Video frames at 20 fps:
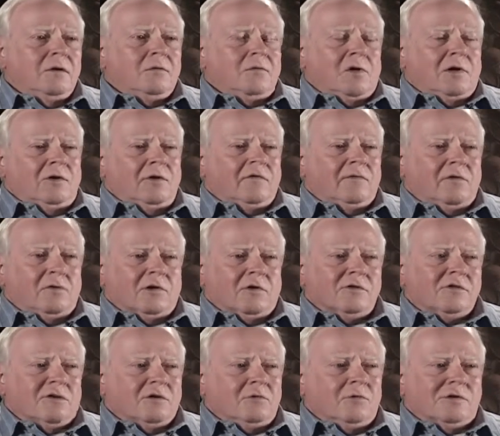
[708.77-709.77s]
Well, of
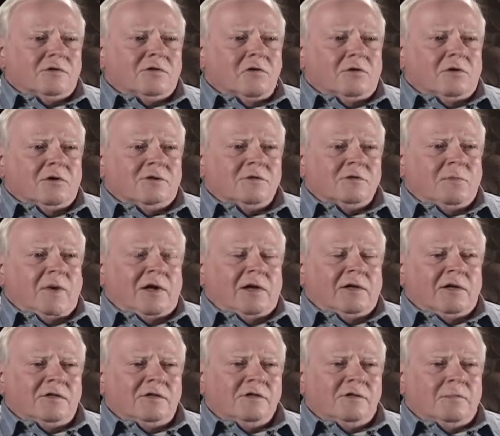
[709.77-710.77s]
course, there was
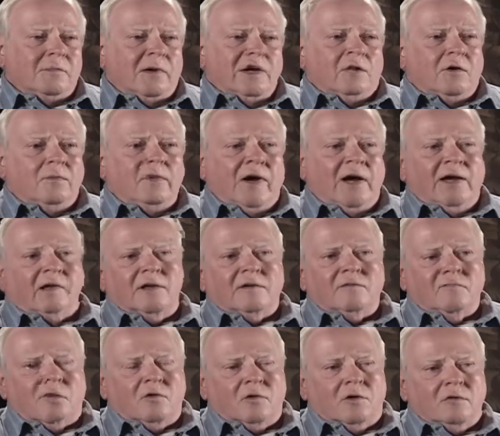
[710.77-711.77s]
correspondence and mail back
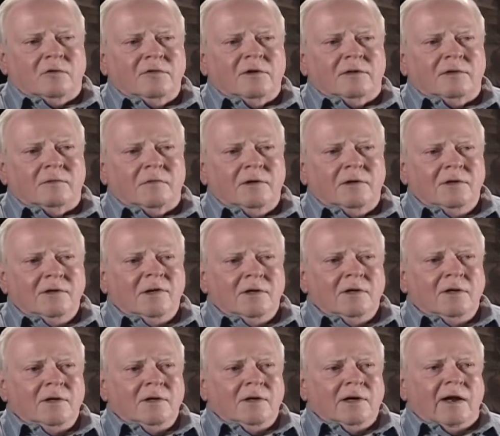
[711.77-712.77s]
and forth, and
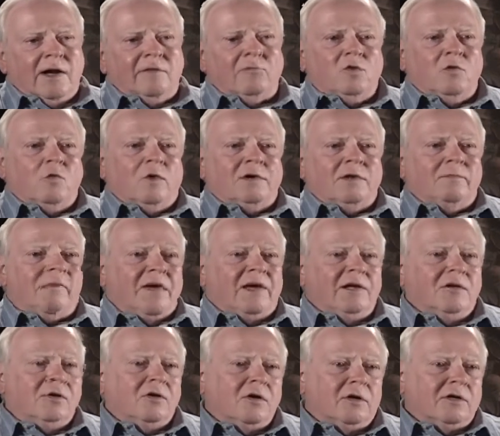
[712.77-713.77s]
everyone
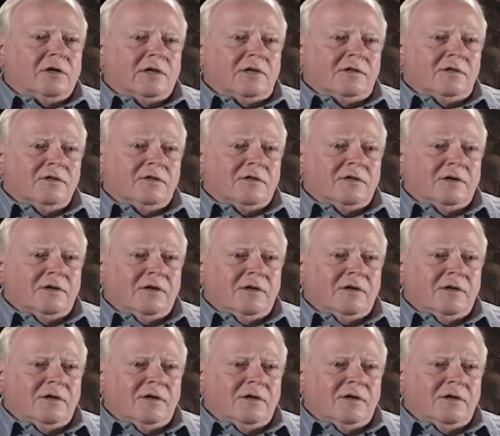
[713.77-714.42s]
baked cookies.